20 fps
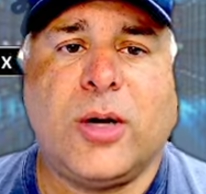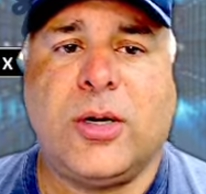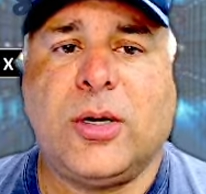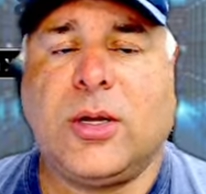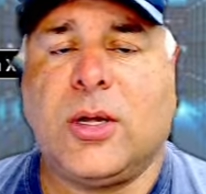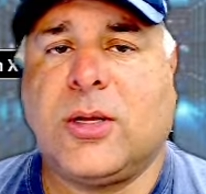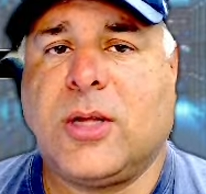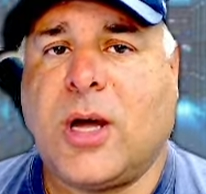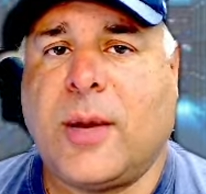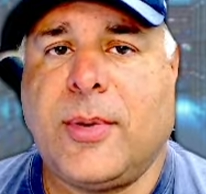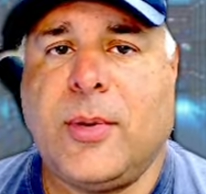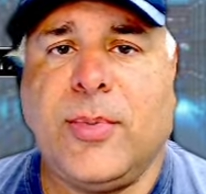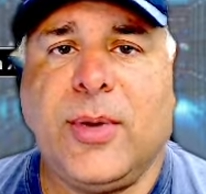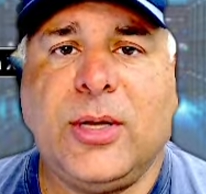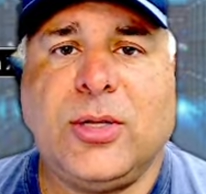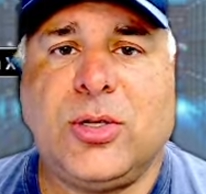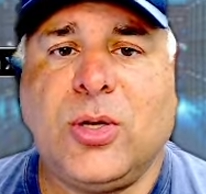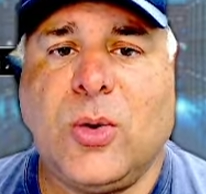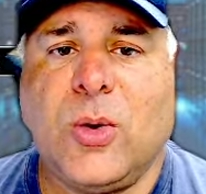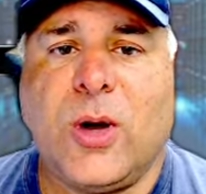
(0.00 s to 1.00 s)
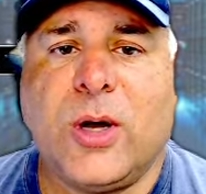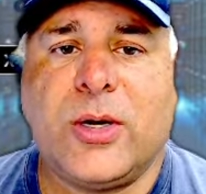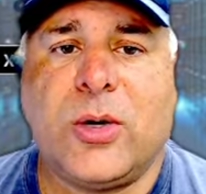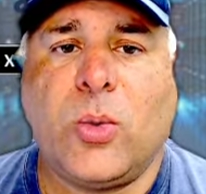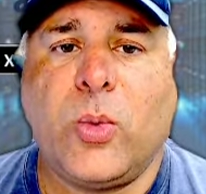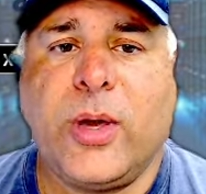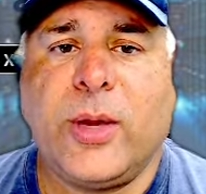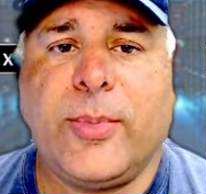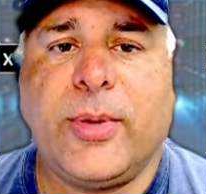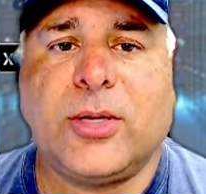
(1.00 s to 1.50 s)
the WB200
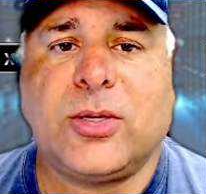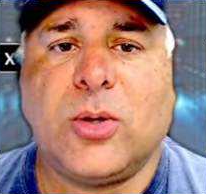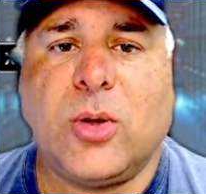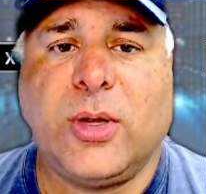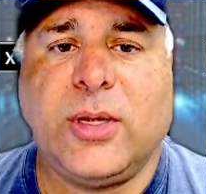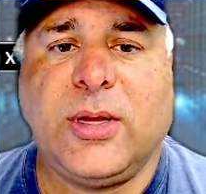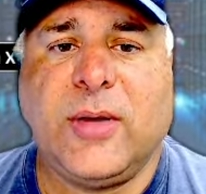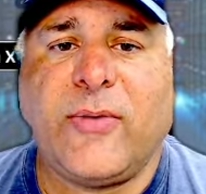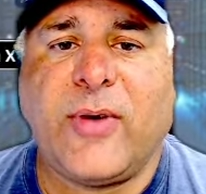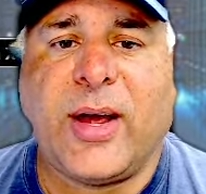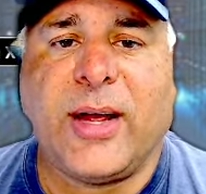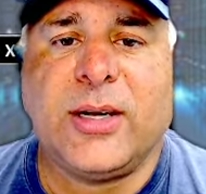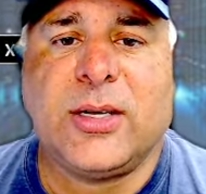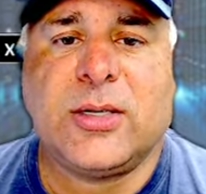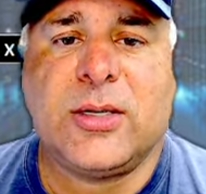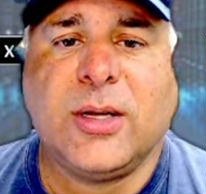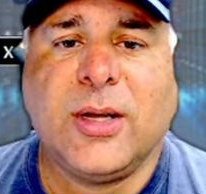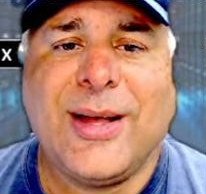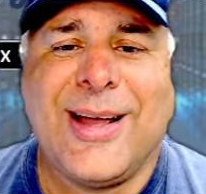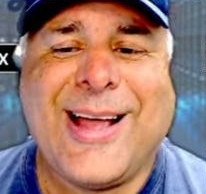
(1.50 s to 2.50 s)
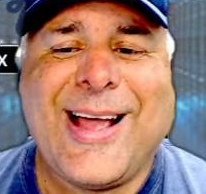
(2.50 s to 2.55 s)
Wingbits only device.